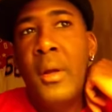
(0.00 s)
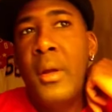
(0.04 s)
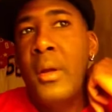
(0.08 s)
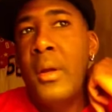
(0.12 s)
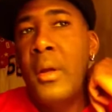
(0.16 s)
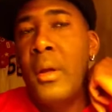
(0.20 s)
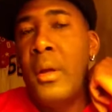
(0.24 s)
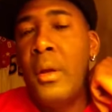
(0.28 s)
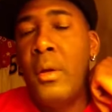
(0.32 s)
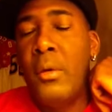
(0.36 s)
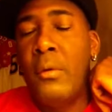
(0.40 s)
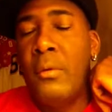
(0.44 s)

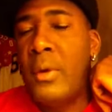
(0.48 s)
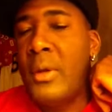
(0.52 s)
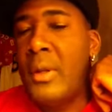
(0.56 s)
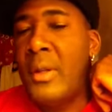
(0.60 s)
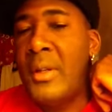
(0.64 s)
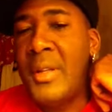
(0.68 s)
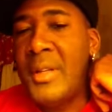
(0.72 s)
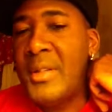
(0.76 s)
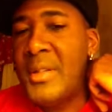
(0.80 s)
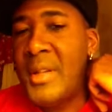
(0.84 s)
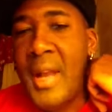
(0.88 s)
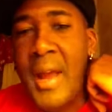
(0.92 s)
it really
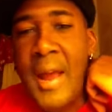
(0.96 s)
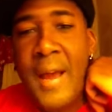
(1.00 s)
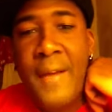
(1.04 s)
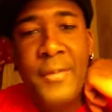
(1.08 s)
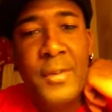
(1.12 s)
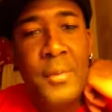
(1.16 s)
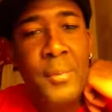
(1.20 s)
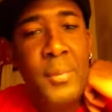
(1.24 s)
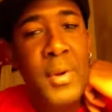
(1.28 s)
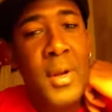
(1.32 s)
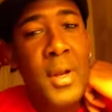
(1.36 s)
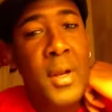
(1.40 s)
doesn't
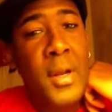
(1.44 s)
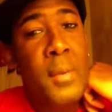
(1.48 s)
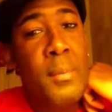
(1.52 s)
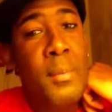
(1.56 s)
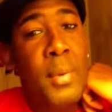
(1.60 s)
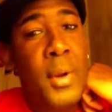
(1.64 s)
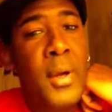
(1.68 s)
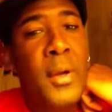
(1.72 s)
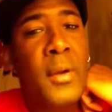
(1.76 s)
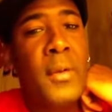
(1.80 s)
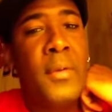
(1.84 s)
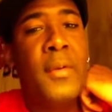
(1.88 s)
have to be any
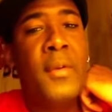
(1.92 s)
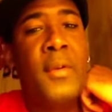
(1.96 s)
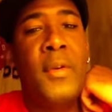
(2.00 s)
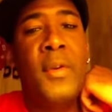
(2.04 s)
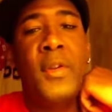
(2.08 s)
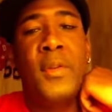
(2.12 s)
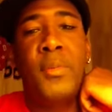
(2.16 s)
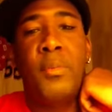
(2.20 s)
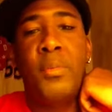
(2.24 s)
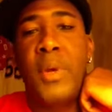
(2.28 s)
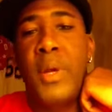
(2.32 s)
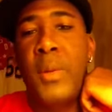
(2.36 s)
bigger than
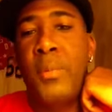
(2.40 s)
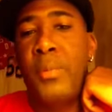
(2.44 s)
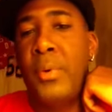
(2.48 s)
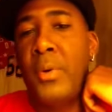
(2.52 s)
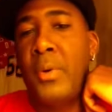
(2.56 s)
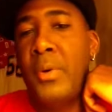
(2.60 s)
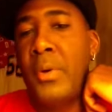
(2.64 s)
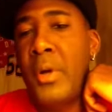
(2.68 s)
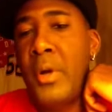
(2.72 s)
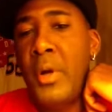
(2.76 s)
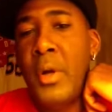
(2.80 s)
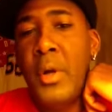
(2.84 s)
this,
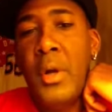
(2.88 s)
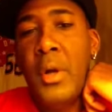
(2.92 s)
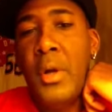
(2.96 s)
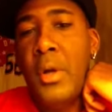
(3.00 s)
people.